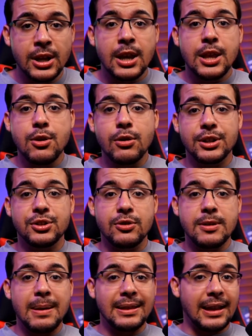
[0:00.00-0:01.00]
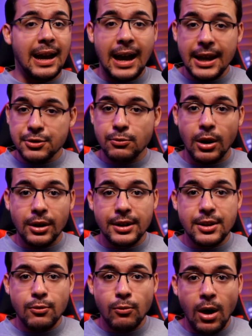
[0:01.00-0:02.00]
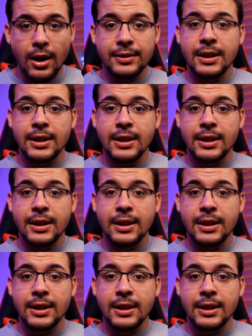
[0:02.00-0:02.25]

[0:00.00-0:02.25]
you can stream at the highest quality you want,